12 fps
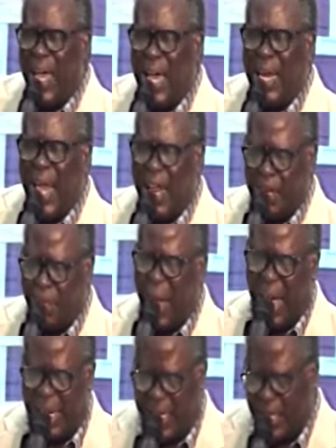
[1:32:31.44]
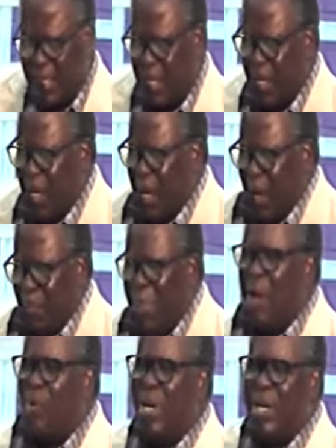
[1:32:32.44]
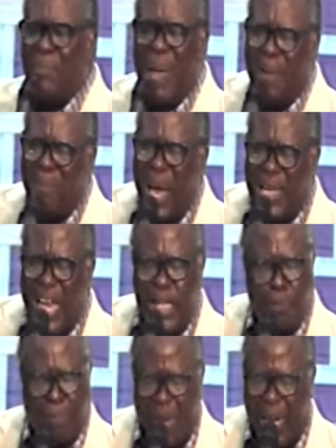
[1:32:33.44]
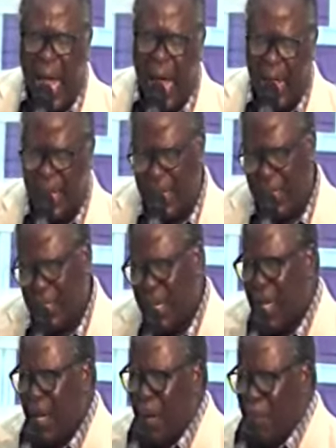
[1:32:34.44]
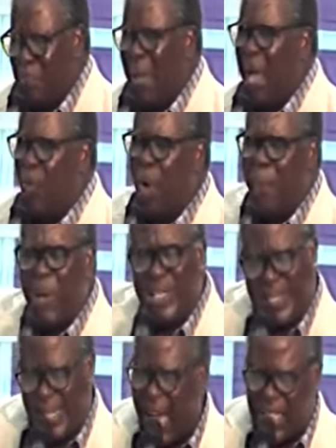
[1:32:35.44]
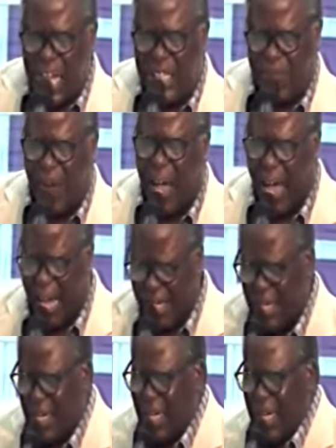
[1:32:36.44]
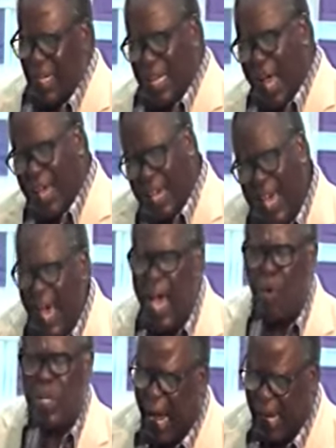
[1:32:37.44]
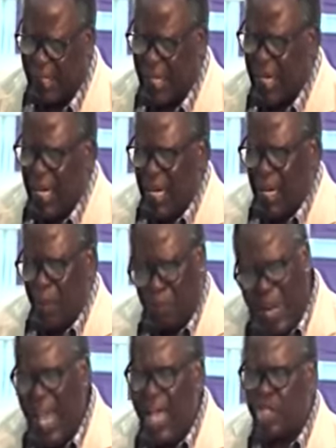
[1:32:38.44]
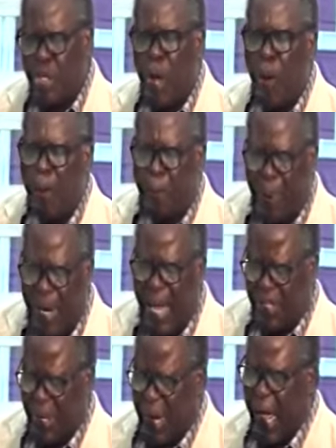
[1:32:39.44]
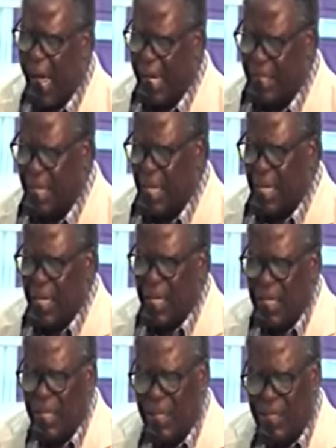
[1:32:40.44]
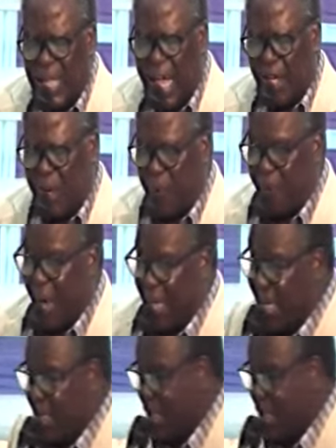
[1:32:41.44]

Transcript: a landmark. May we remember this pillar. May we be satisfied that here was it. Plant your own pillar tonight. Thank you, Father.